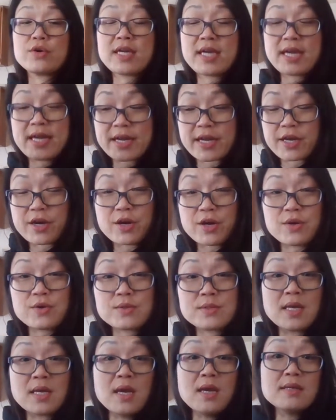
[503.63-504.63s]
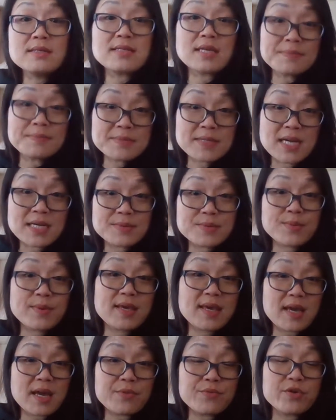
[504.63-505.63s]
kiddos, sometimes we
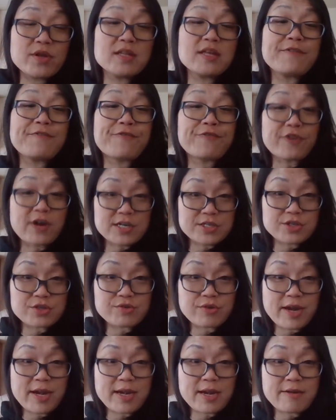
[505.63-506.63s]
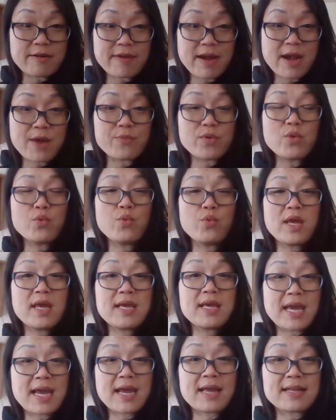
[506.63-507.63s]
get really frustrated, right? When
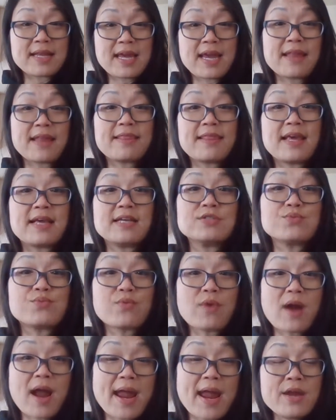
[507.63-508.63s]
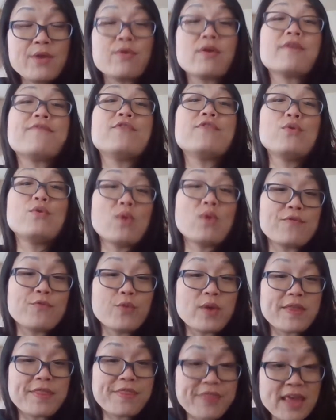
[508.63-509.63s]
we can't get things right, or if
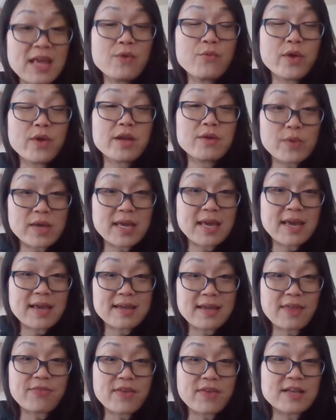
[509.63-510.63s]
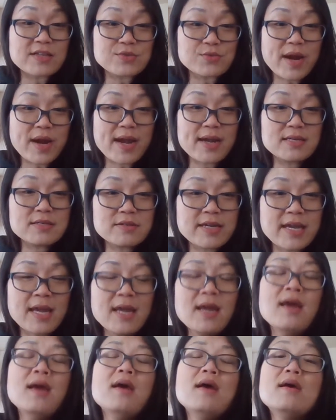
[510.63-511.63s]
we think we can't get things right,
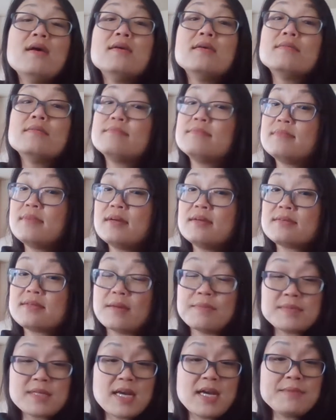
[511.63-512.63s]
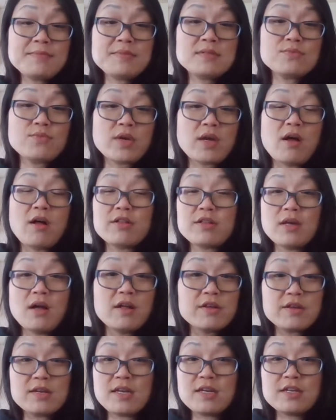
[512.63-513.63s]
okay? Sometimes
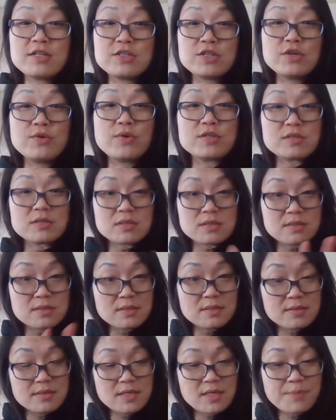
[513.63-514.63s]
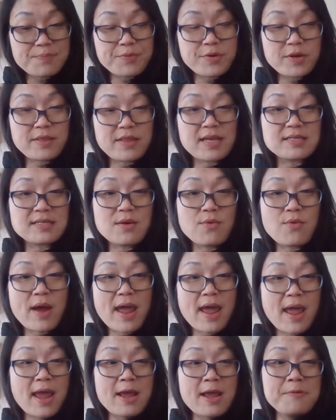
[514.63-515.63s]
all you need to do is just put things
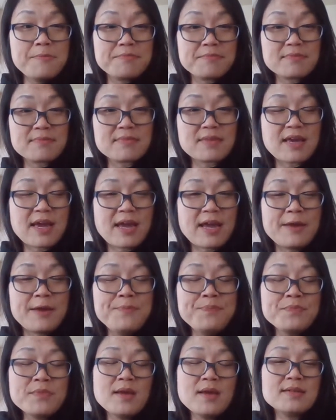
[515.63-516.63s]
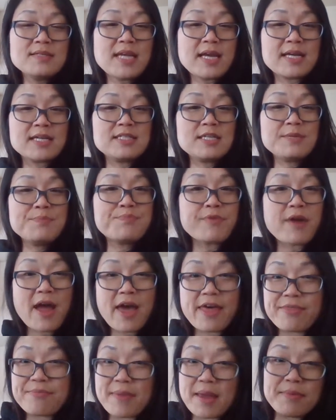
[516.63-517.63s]
away, okay? Take a deep
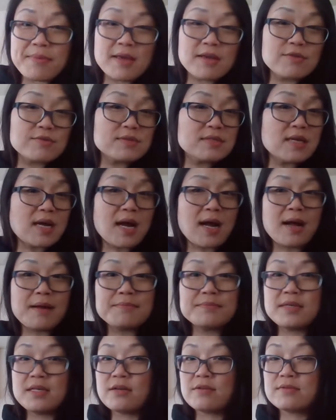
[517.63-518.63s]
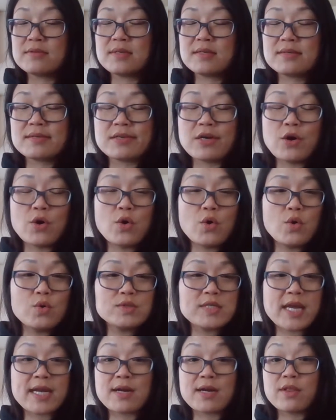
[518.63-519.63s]
breath, maybe go to, go
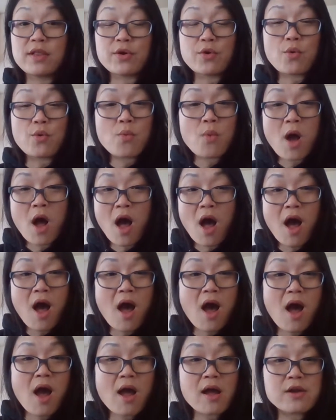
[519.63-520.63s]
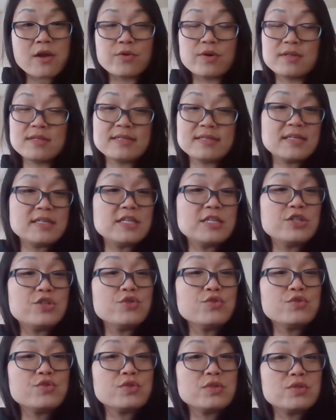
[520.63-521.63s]
take a little walk or listening
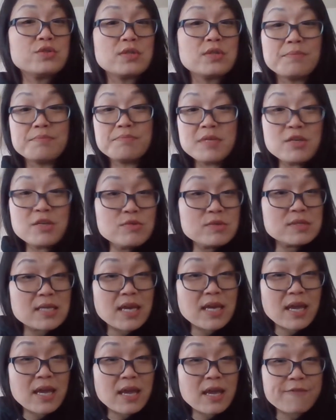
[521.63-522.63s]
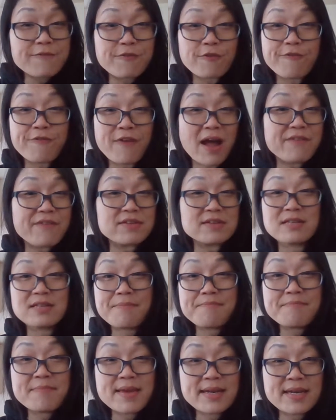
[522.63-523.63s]
to some music for 5 to
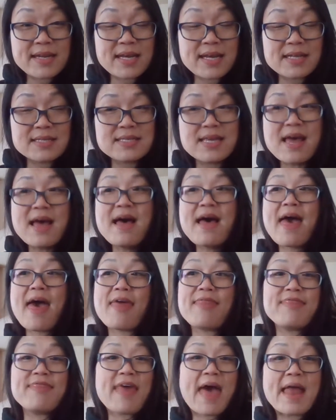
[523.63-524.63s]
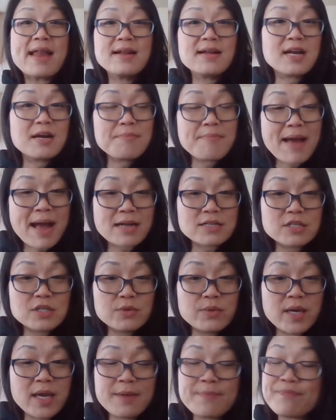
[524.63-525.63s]
10 minutes and then come back
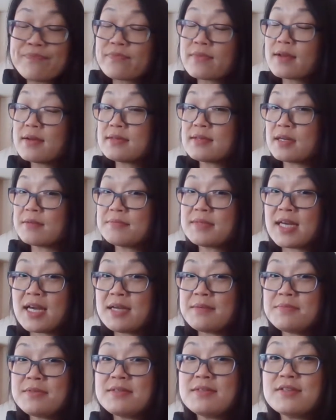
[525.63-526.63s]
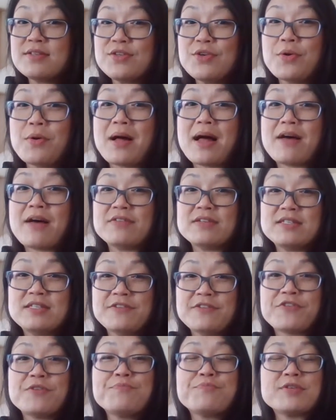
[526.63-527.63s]
to it. Sometimes you'll have a
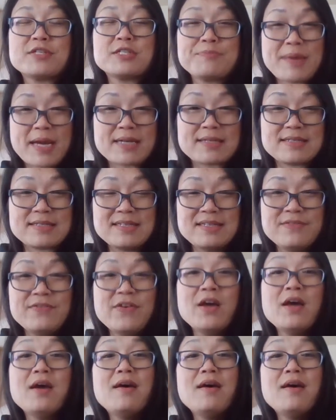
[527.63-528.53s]
different perspective